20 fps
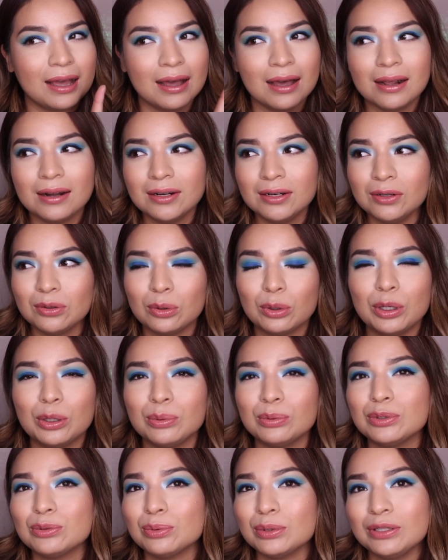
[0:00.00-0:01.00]
I don't know, it
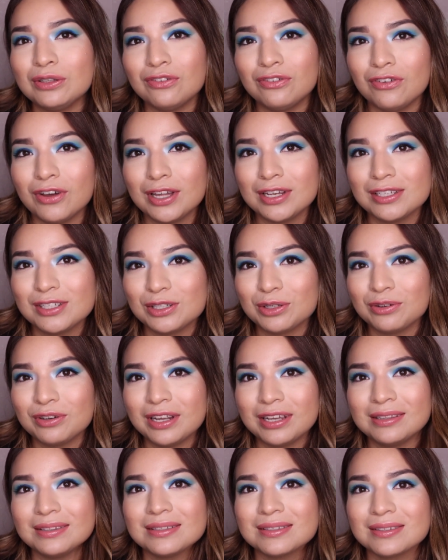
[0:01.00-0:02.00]
was really fun to
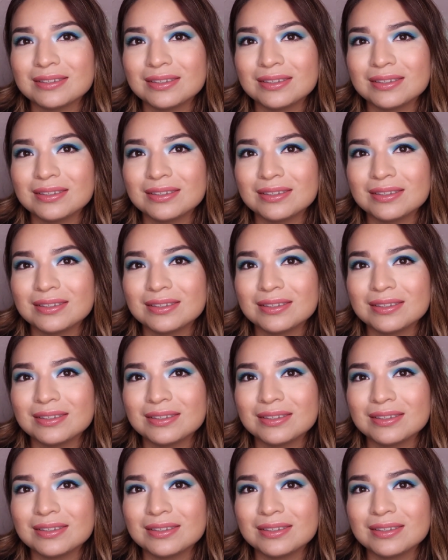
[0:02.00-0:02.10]
create this